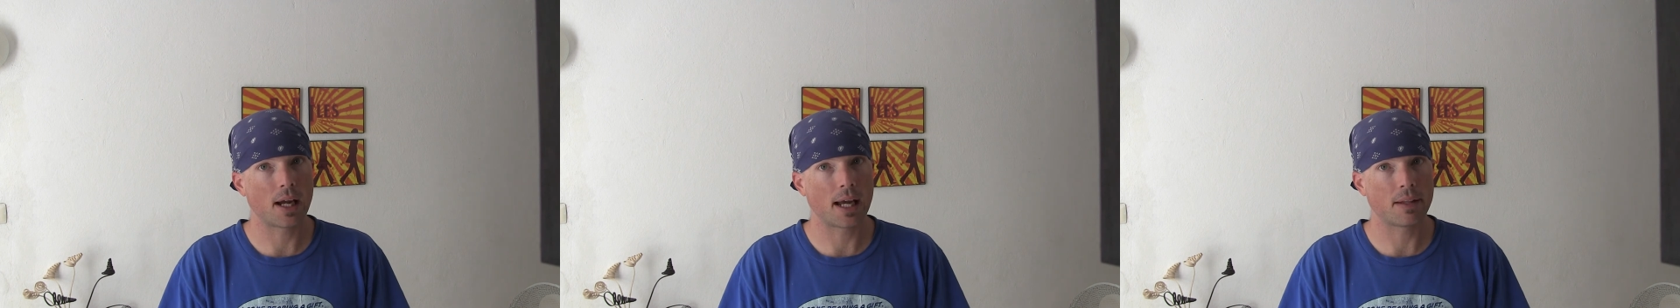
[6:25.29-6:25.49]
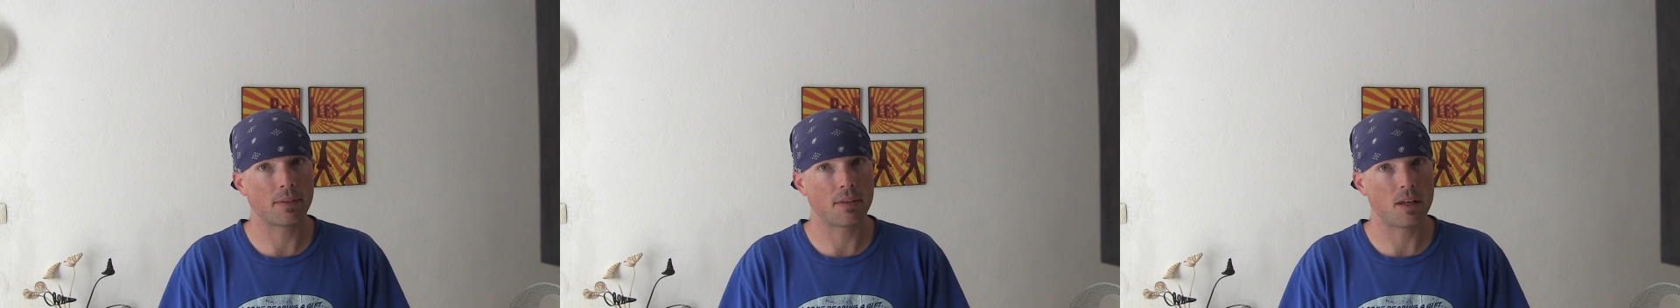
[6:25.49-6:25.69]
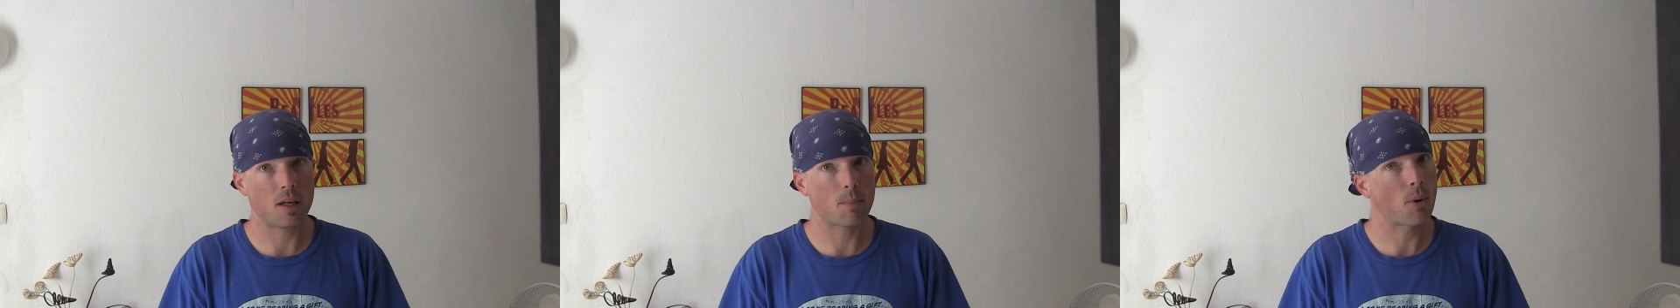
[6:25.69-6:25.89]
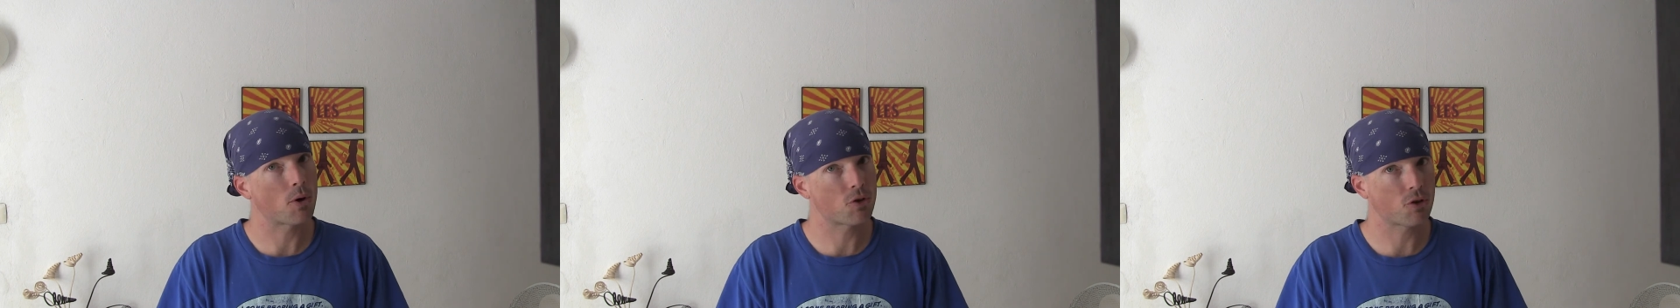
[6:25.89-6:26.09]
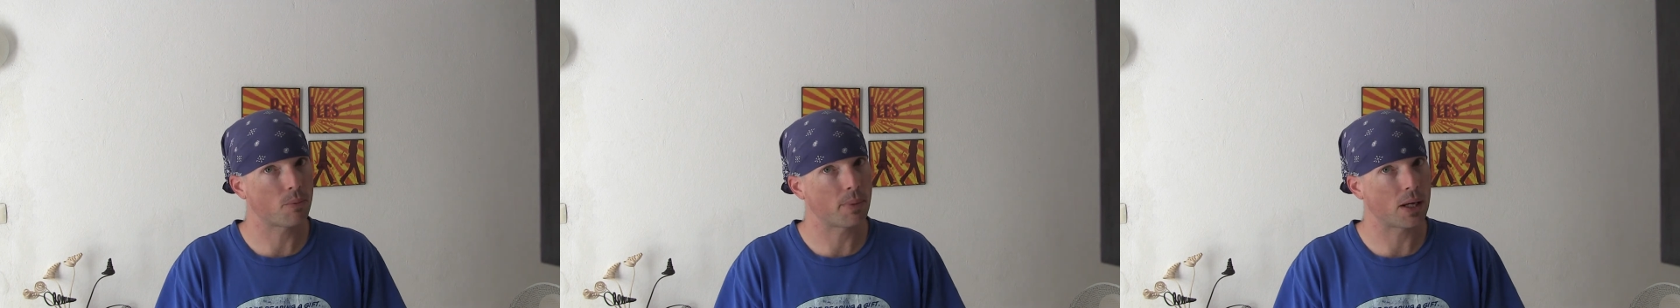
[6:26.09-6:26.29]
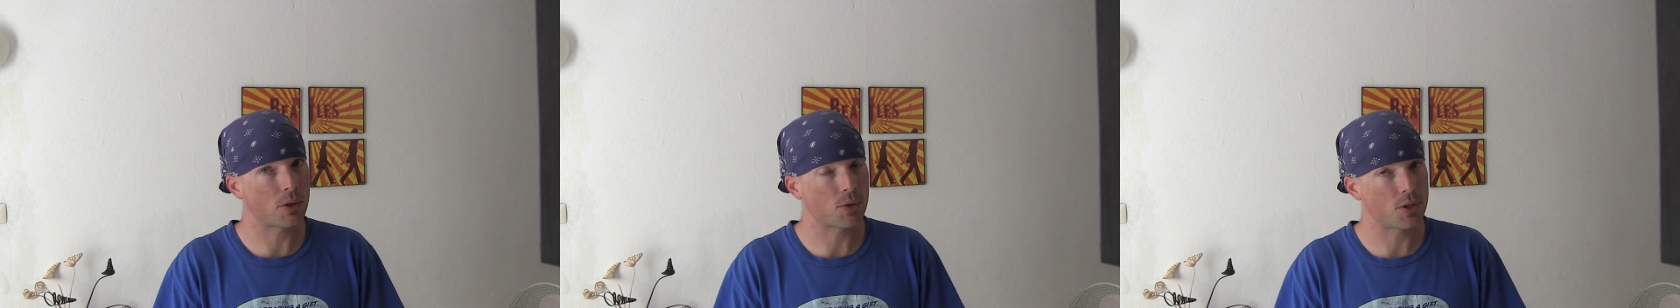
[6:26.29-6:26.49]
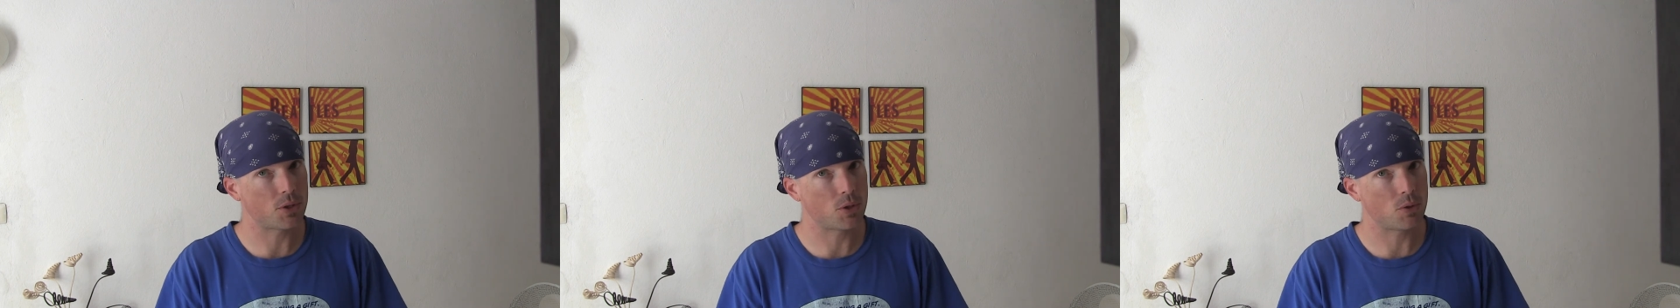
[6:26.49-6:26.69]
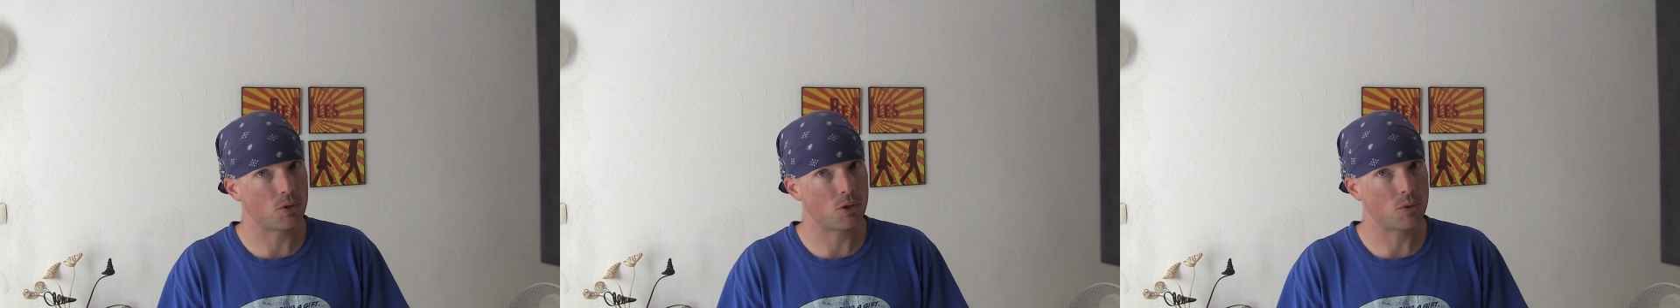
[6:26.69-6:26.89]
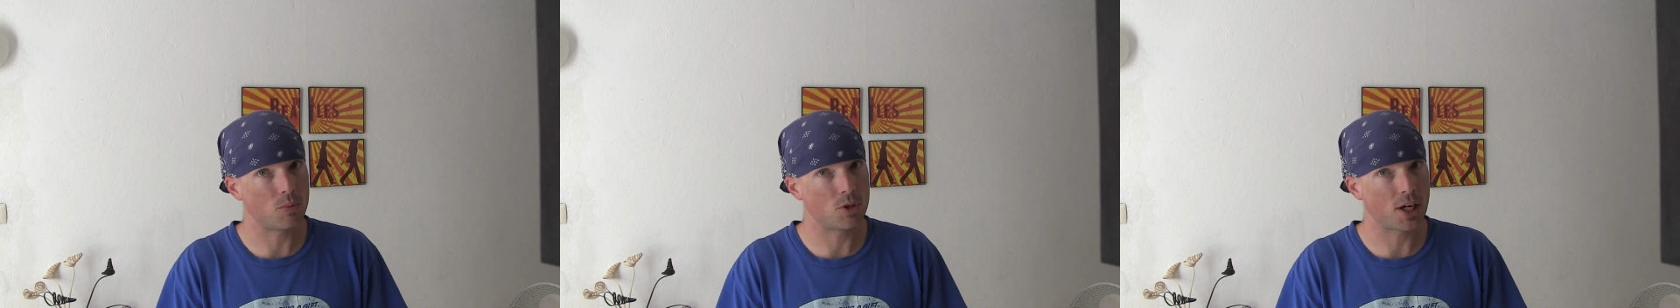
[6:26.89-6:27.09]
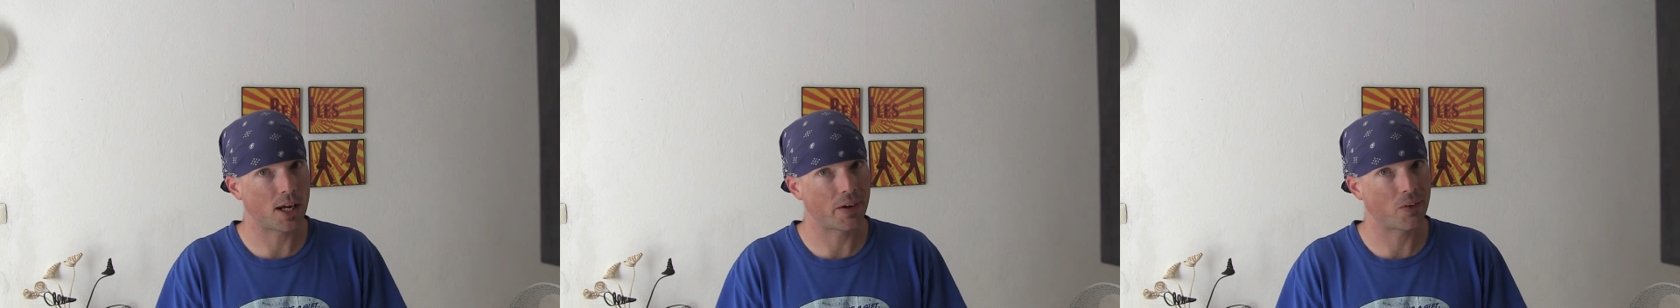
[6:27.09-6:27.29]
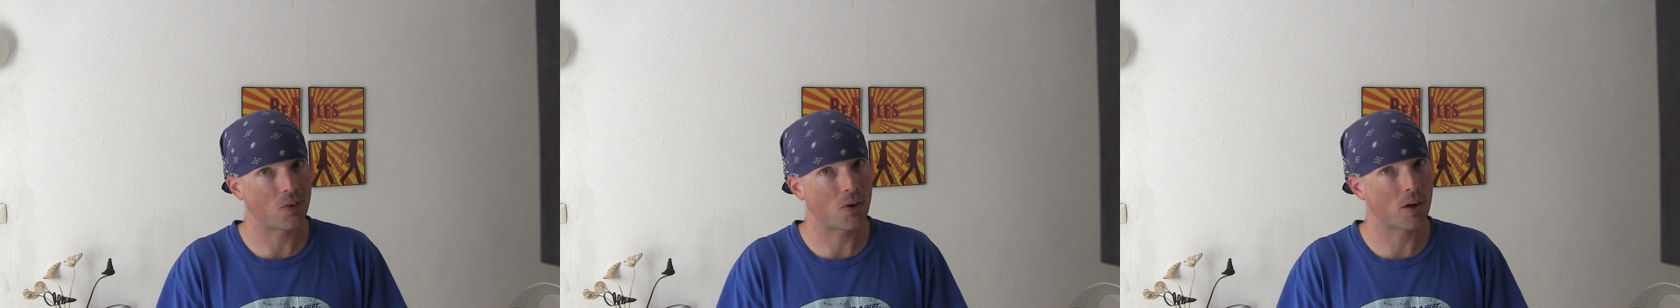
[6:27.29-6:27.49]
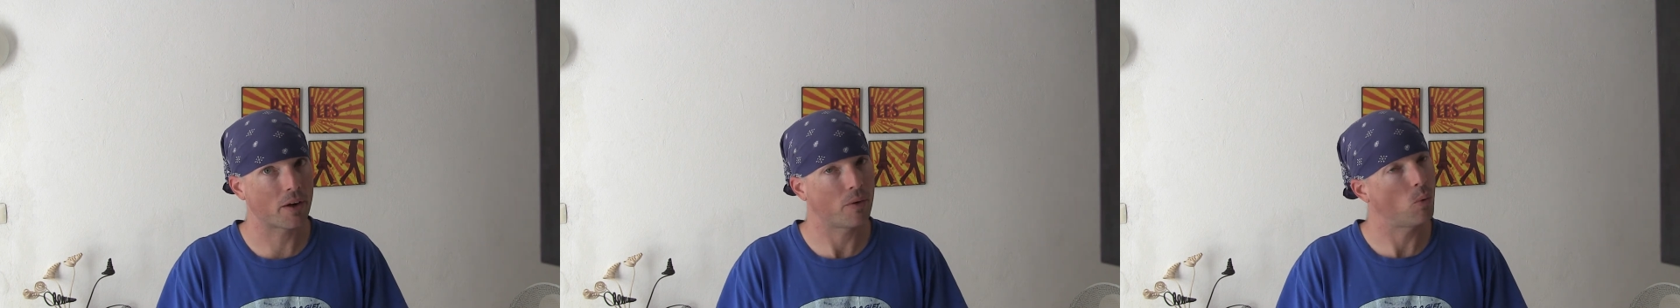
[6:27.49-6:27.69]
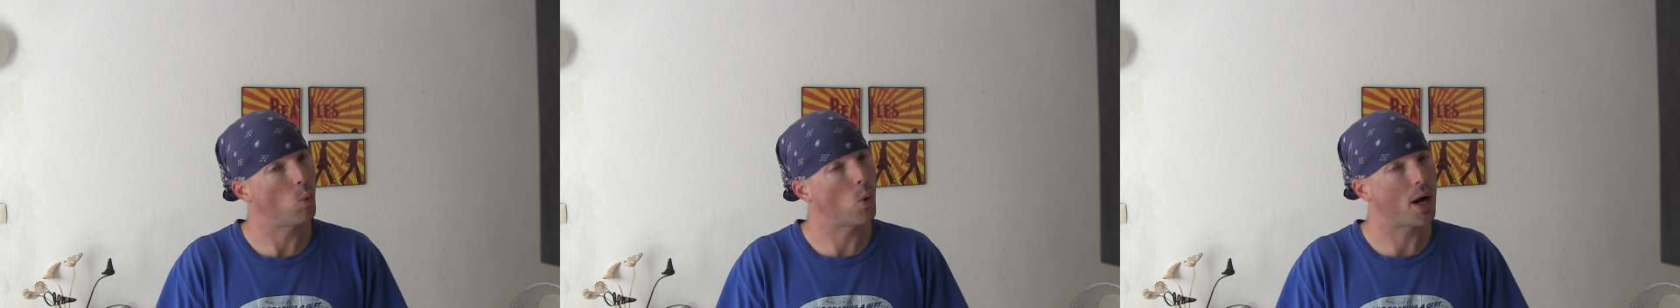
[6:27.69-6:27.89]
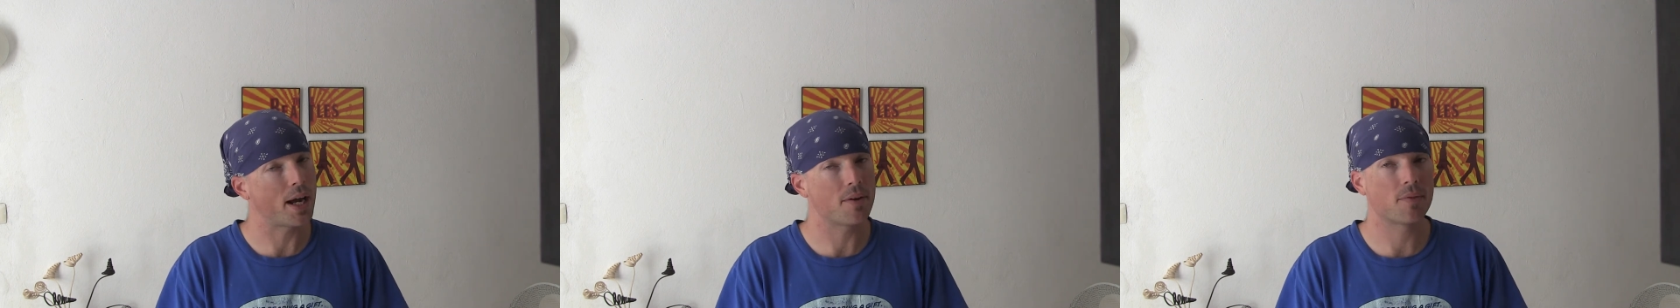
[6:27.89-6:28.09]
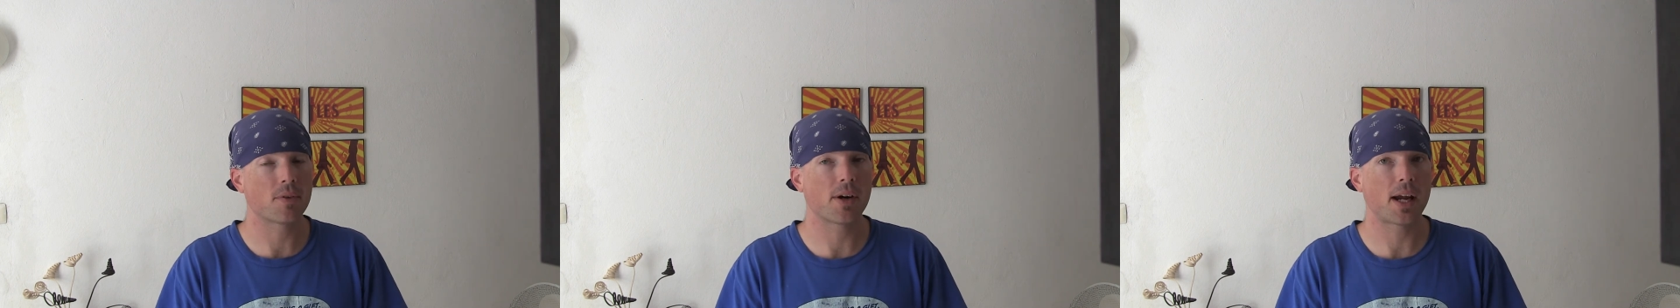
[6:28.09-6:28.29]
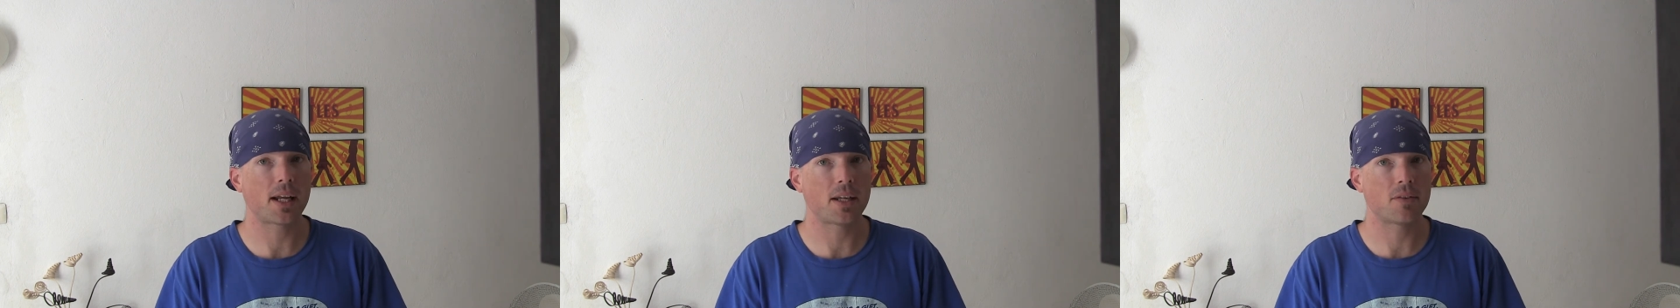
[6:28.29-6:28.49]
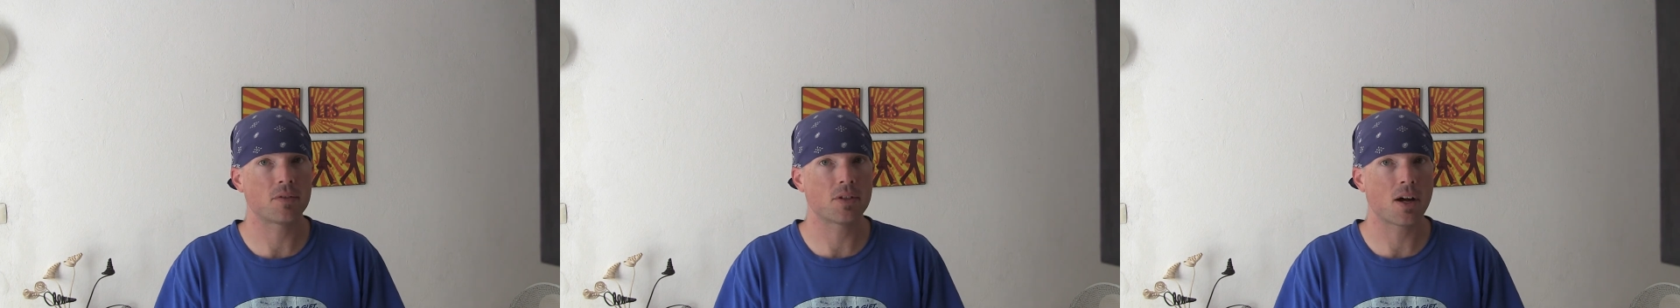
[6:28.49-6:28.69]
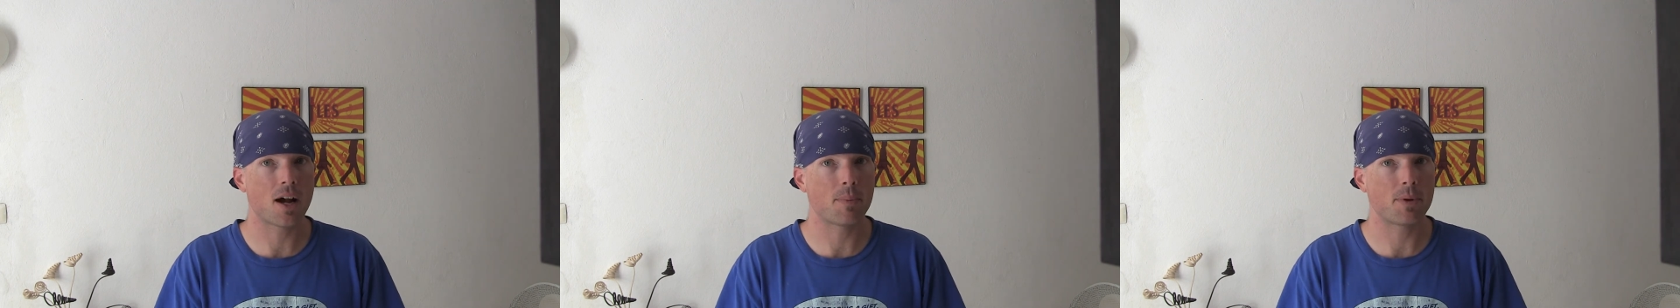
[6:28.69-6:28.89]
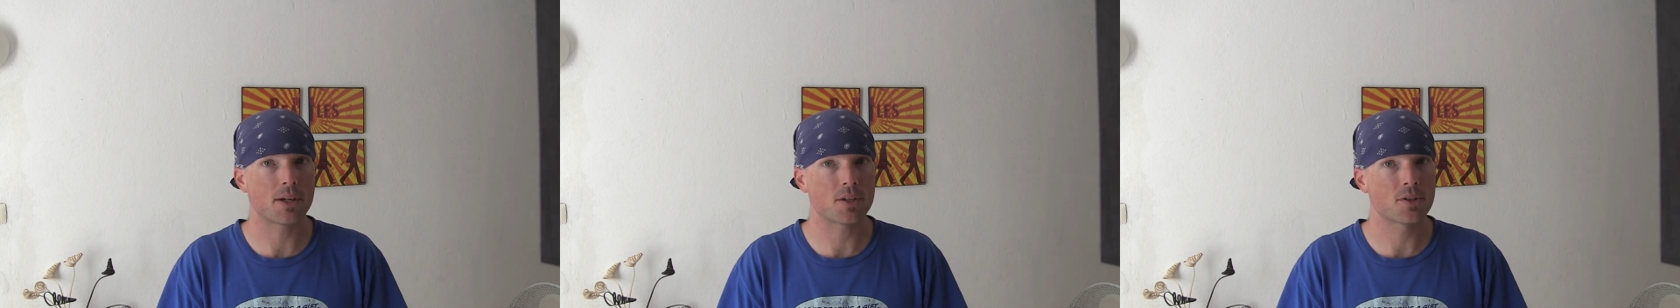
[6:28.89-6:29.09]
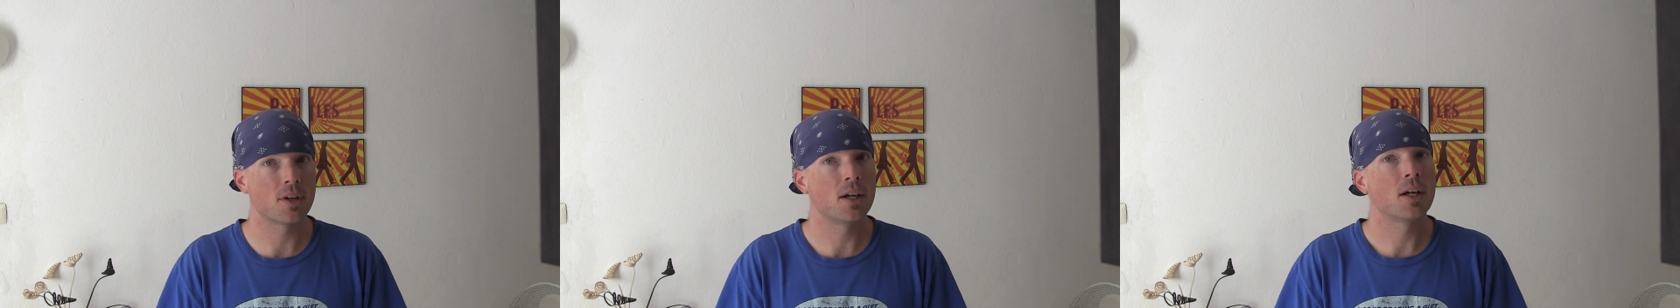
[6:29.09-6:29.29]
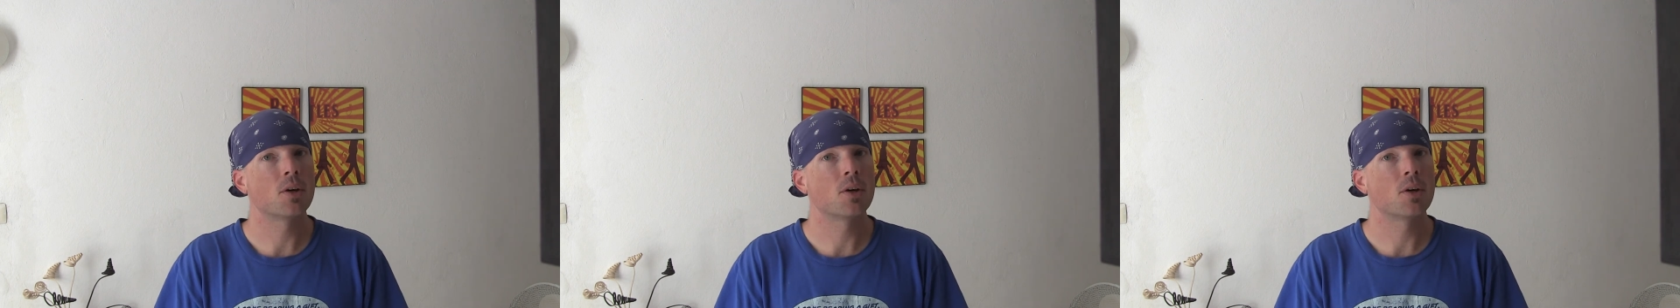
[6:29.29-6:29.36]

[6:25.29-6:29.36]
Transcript: at the Marginal Boundaries YouTube channel on a wide variety of topics